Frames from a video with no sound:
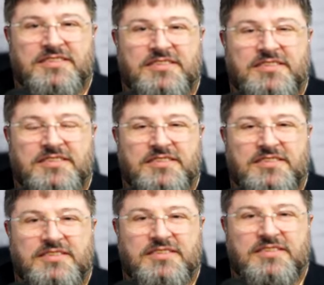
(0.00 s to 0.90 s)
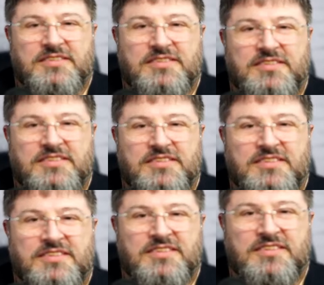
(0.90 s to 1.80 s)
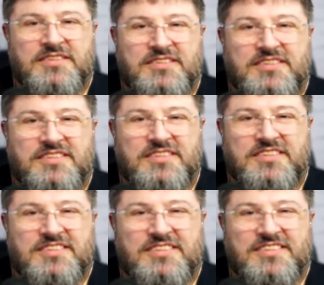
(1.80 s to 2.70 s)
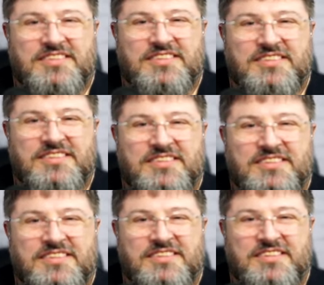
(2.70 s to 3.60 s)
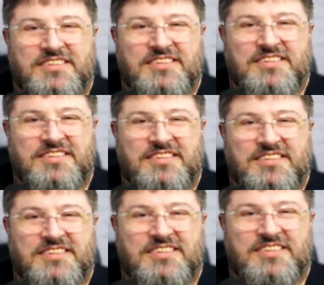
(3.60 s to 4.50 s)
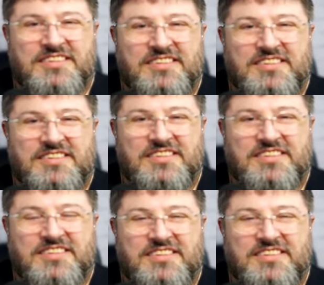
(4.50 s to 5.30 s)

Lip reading: (not speaking)